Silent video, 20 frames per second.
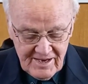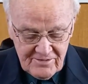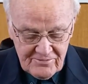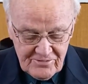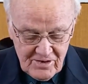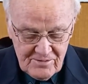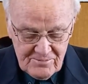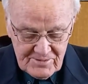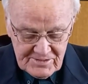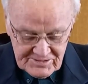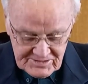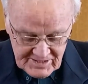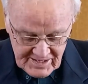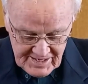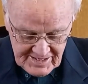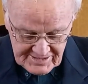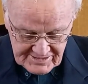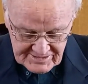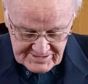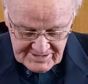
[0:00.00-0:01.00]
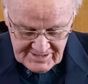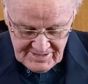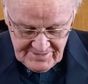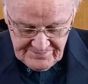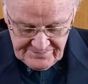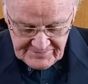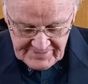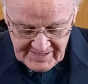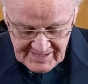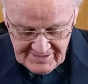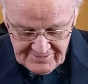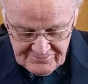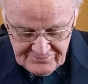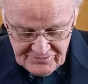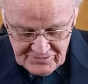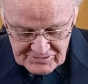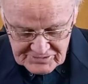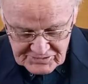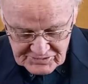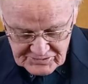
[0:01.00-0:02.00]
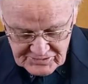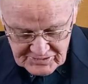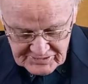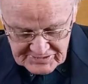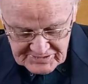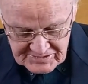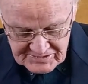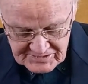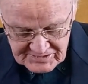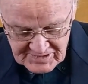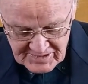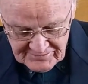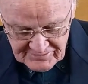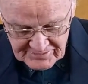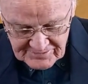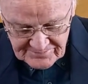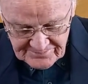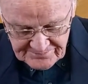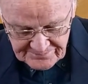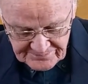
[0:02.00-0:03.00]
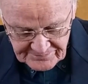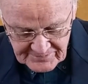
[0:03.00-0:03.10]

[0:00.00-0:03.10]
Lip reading: Romans 8 and verse 37.